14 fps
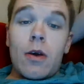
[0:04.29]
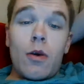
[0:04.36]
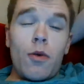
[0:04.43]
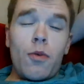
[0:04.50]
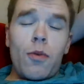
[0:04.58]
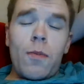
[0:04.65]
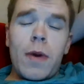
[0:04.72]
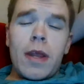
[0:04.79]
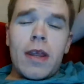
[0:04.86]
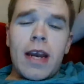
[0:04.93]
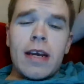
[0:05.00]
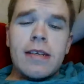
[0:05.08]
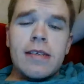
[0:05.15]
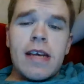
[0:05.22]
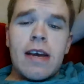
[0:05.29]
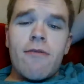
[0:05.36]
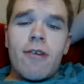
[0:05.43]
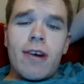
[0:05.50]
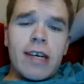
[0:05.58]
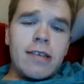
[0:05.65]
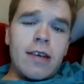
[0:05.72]
Who will be the next head
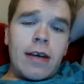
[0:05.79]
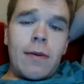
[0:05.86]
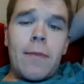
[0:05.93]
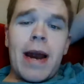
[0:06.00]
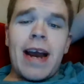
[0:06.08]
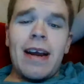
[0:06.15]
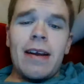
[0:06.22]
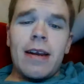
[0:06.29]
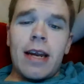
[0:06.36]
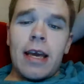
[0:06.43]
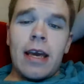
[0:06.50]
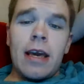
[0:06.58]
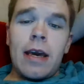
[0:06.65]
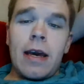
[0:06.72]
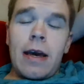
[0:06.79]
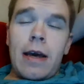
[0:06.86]
writer? Apparently,